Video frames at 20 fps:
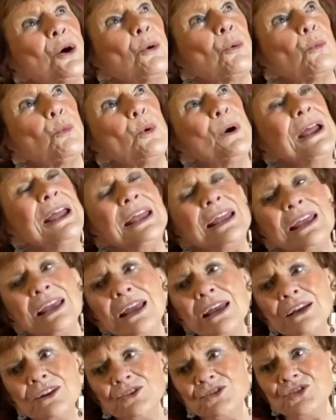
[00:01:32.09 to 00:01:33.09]
We
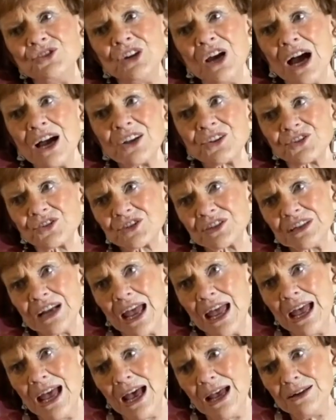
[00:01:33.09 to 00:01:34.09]
just
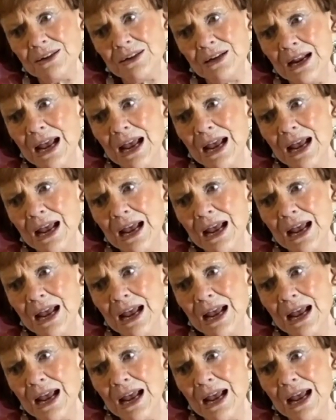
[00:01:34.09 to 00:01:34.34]
had,